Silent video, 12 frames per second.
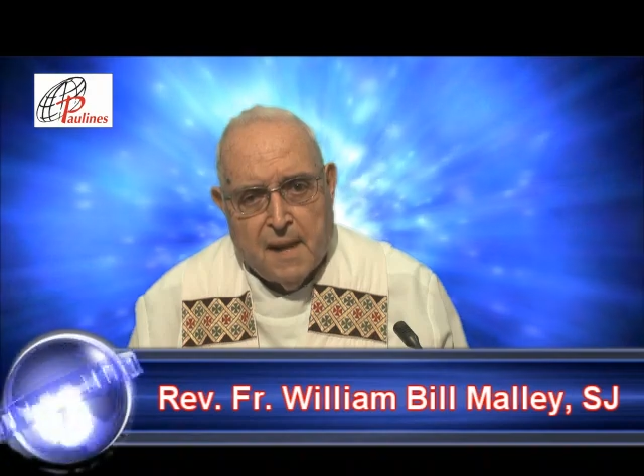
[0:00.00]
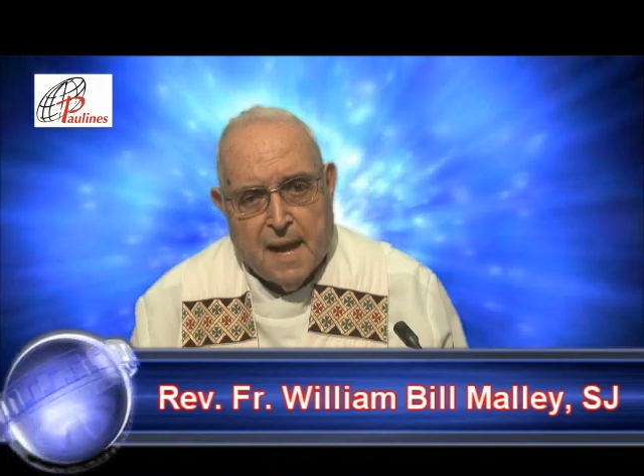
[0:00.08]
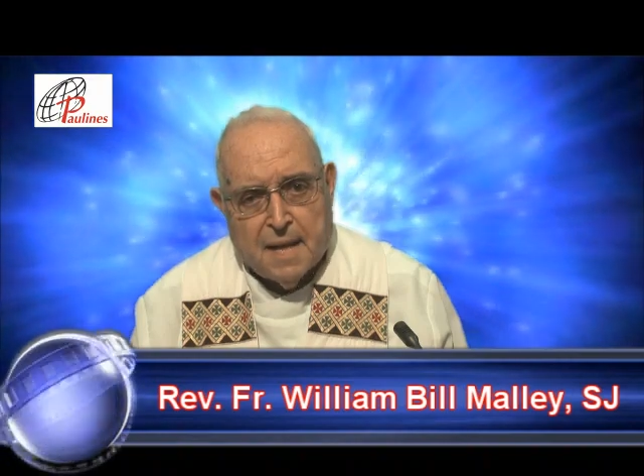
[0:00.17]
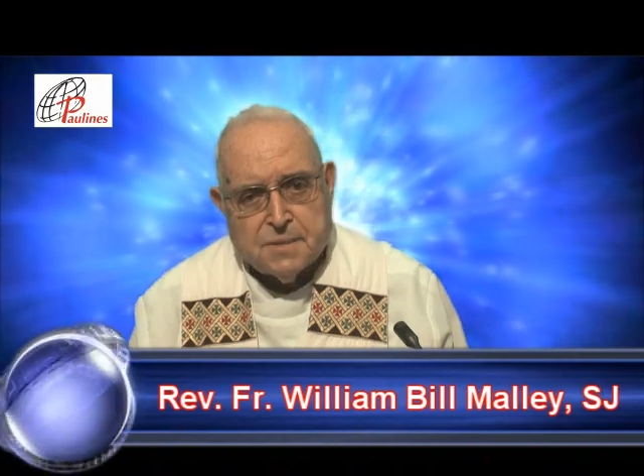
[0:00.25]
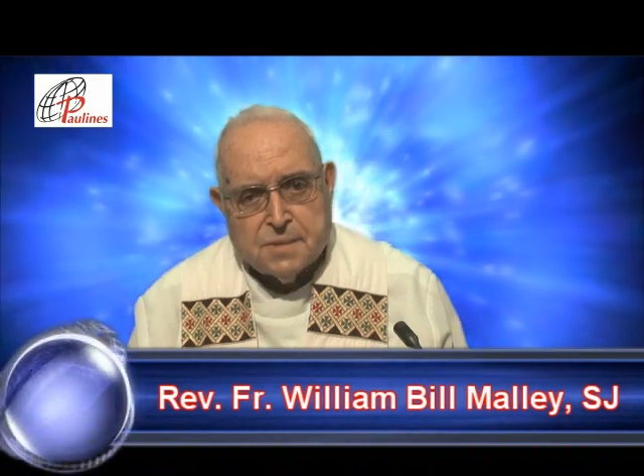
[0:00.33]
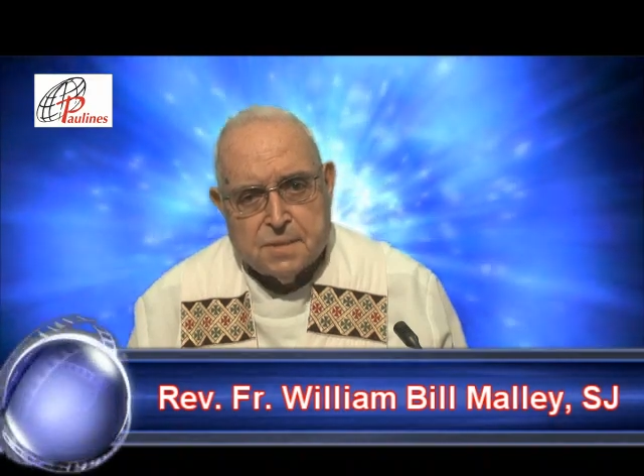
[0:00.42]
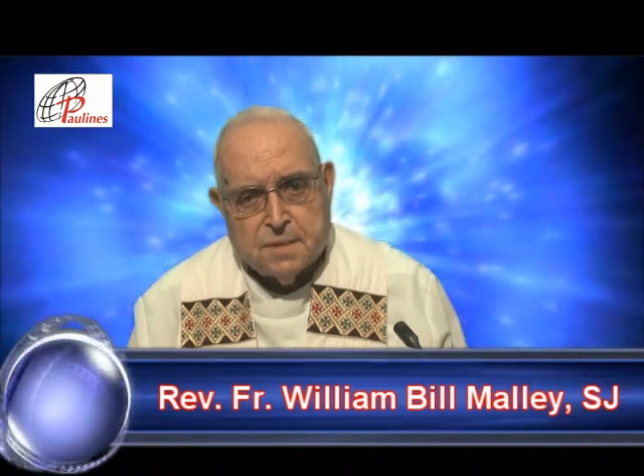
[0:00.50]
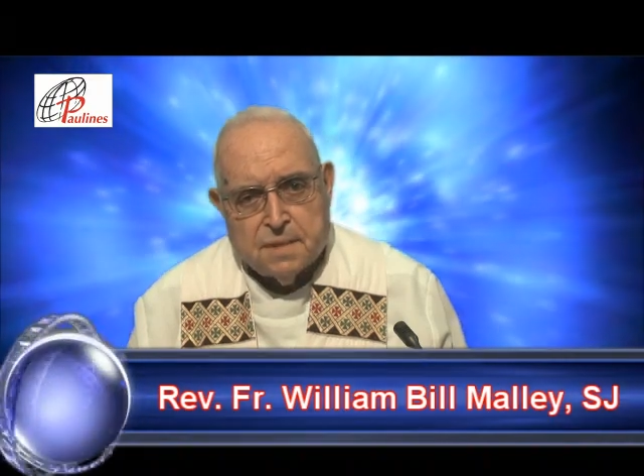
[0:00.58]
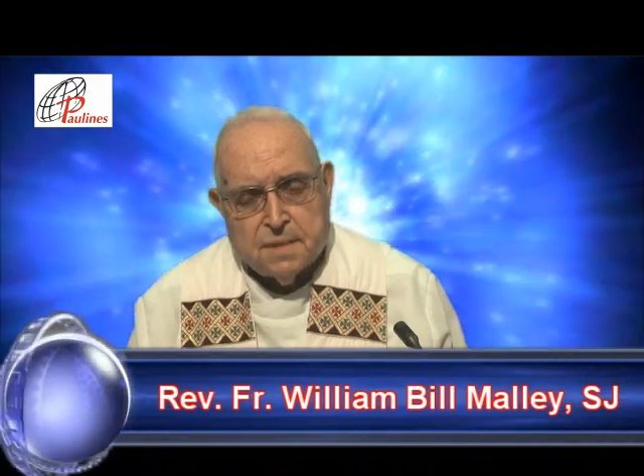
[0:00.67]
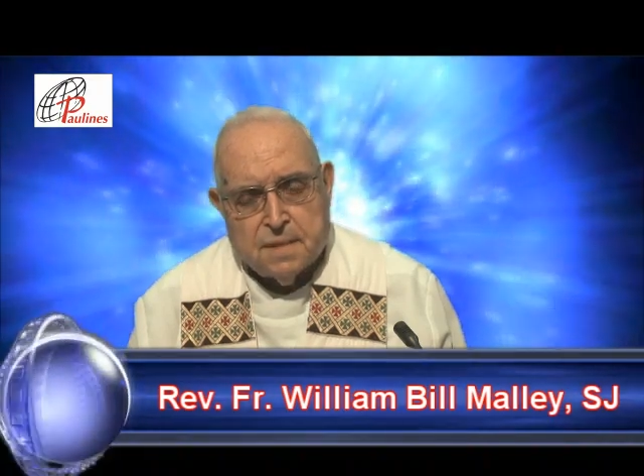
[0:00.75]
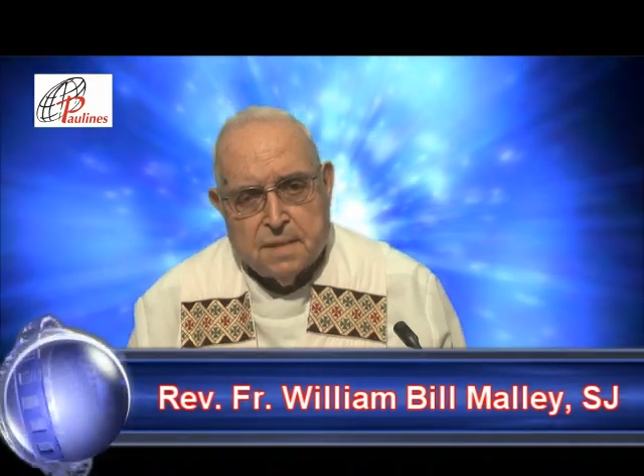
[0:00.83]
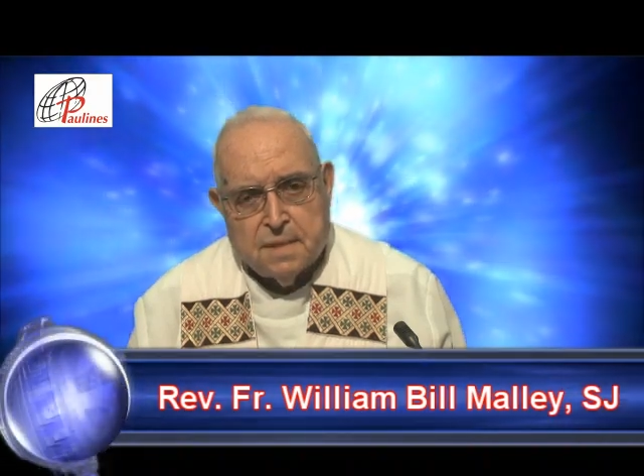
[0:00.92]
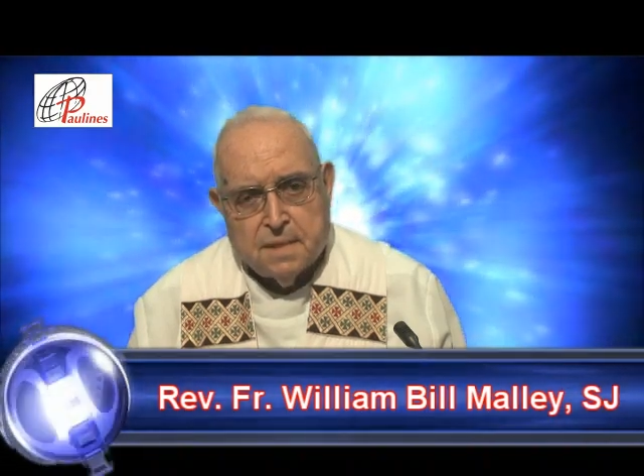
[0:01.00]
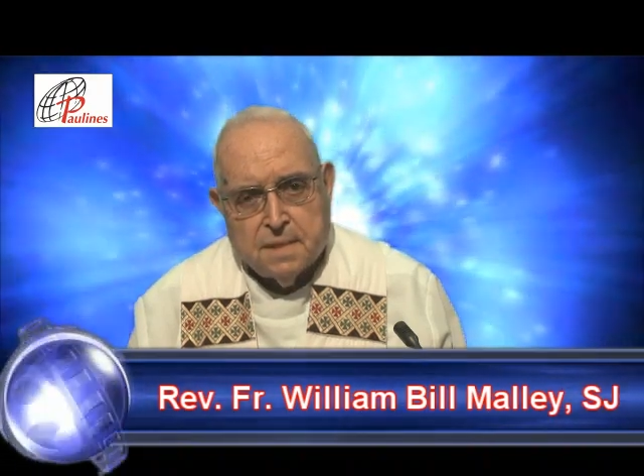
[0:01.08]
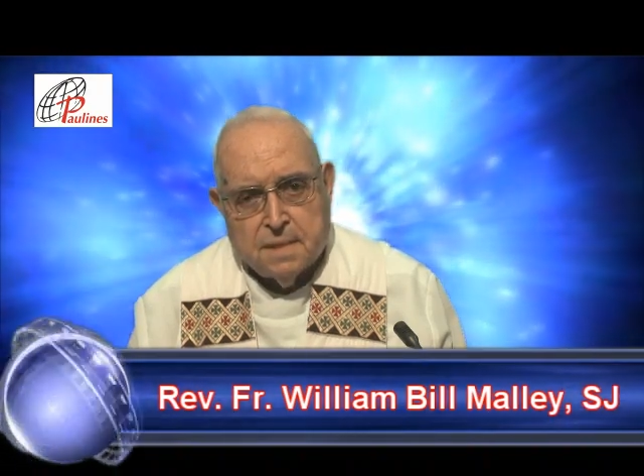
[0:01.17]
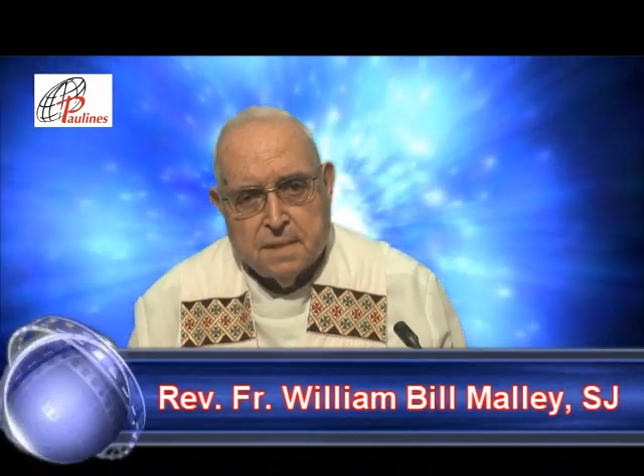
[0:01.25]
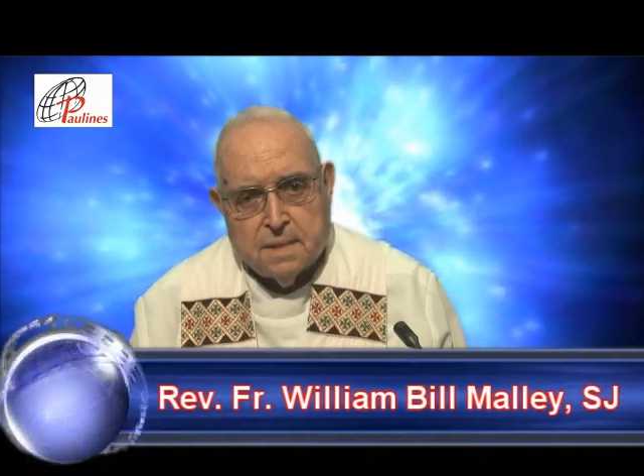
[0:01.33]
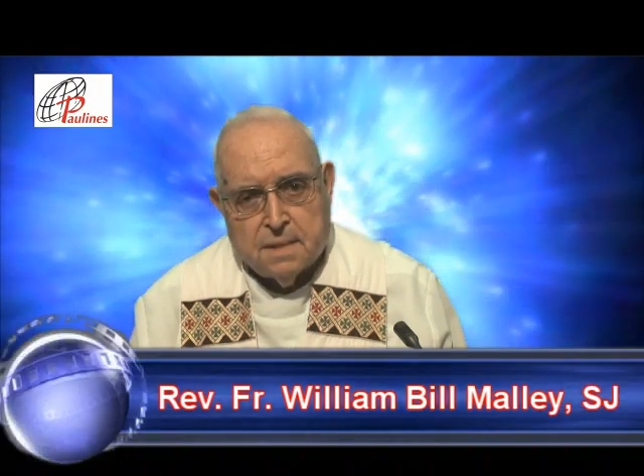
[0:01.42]
answered,
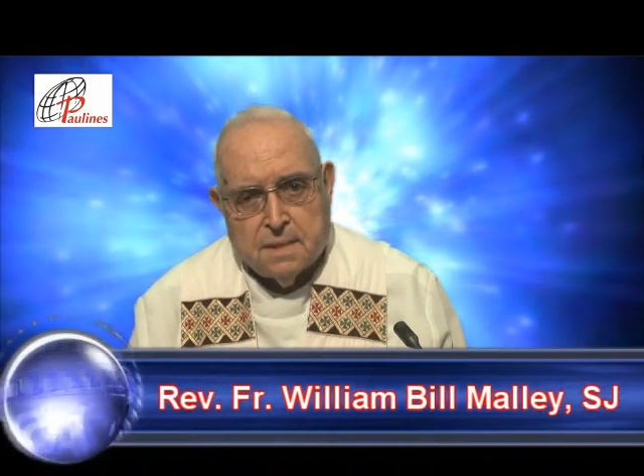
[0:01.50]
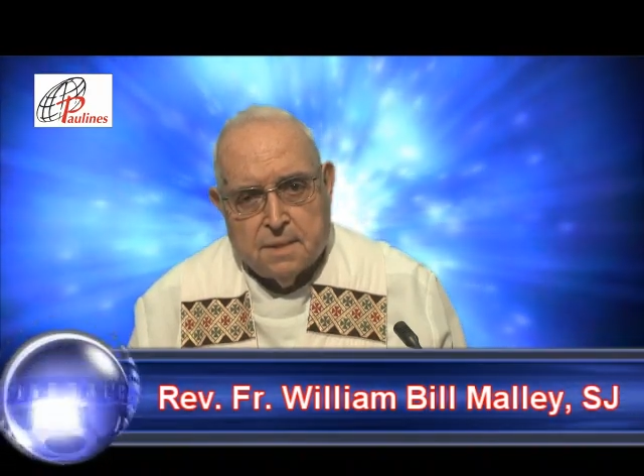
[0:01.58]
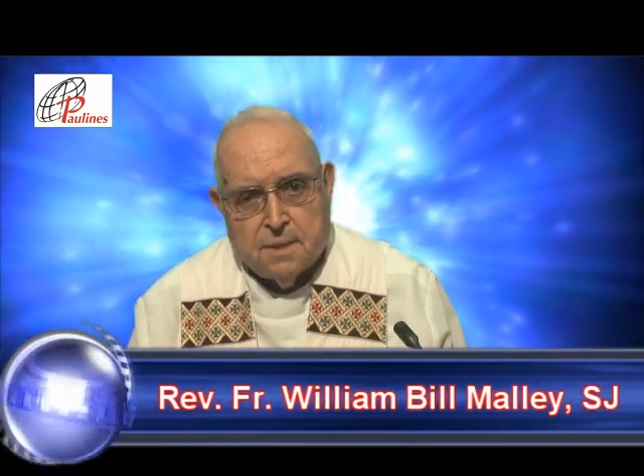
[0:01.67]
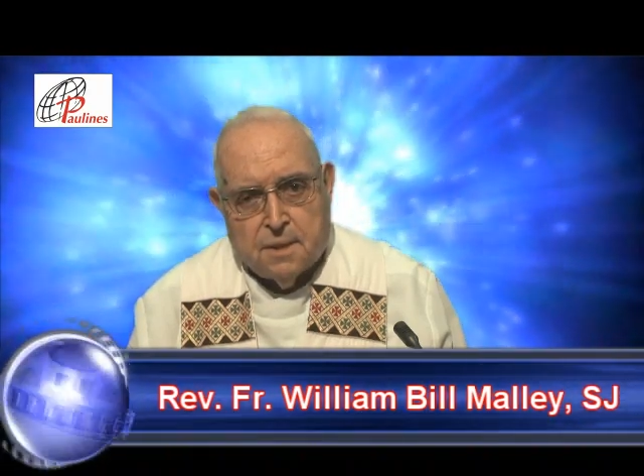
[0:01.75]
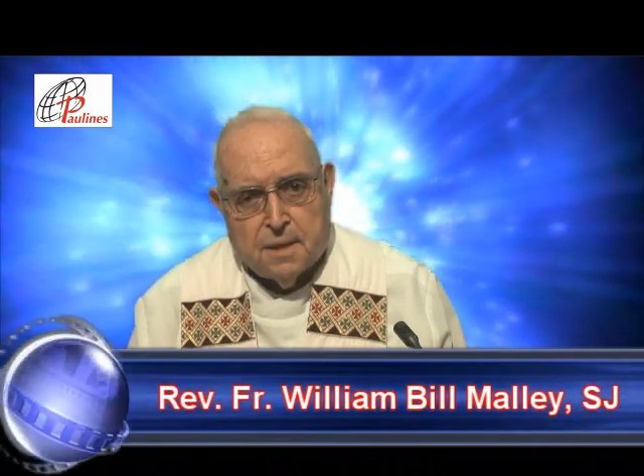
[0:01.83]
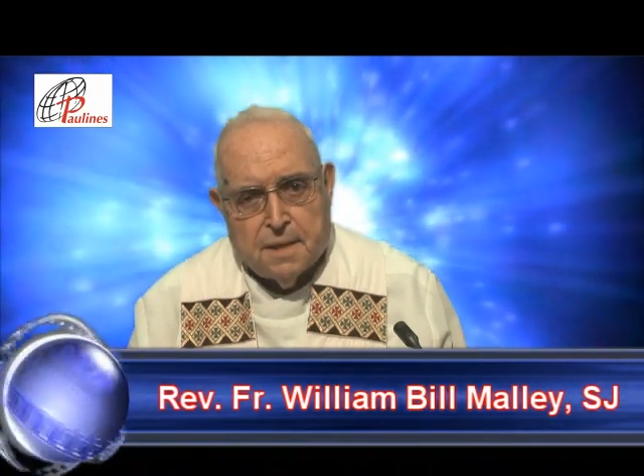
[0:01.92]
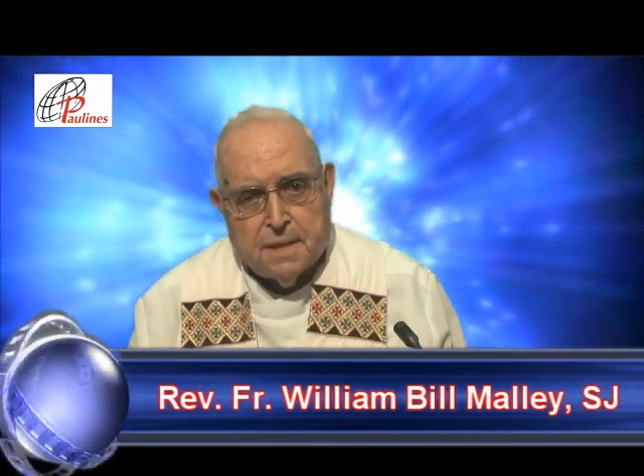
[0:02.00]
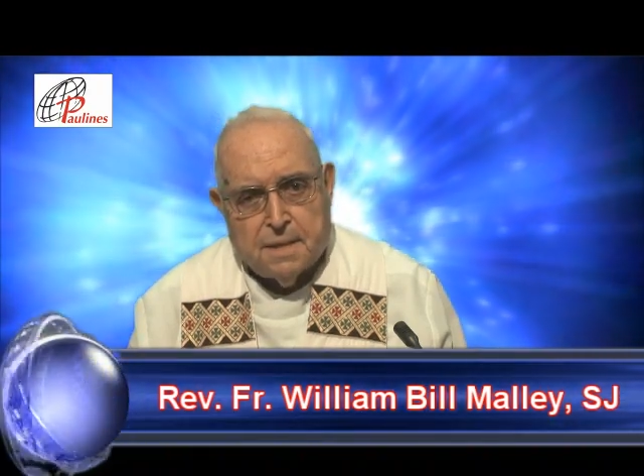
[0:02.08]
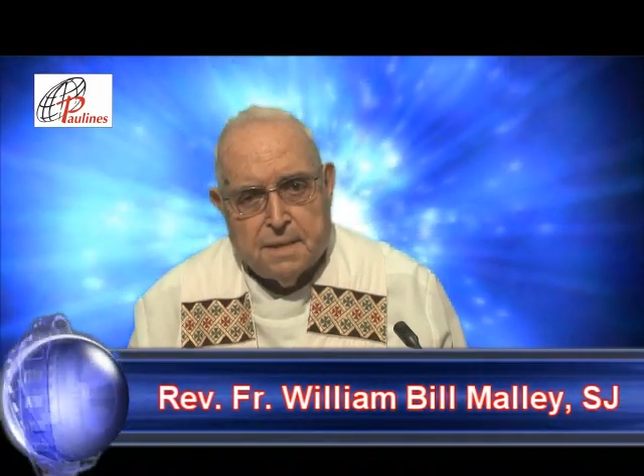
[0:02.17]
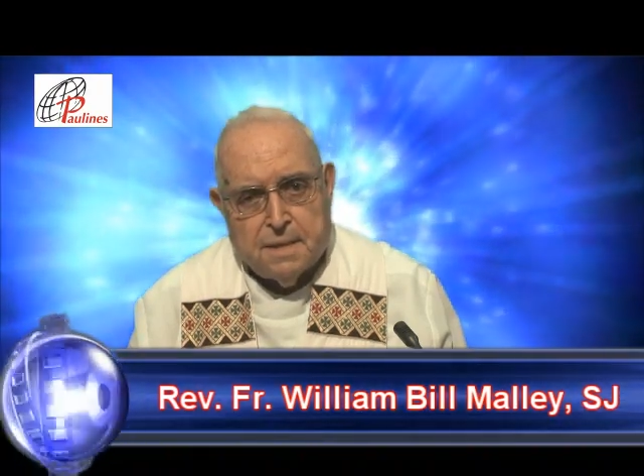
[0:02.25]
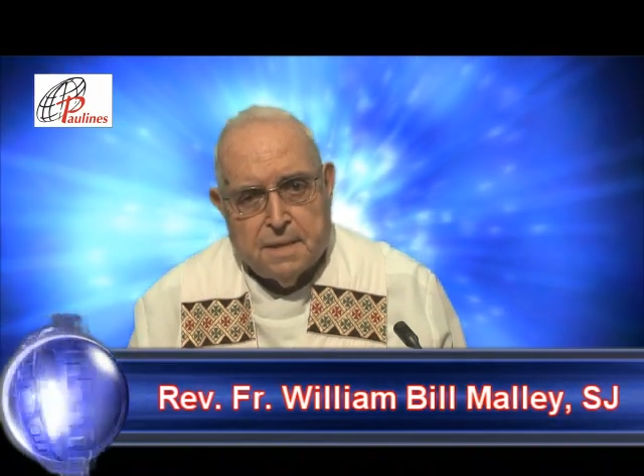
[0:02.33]
Lord,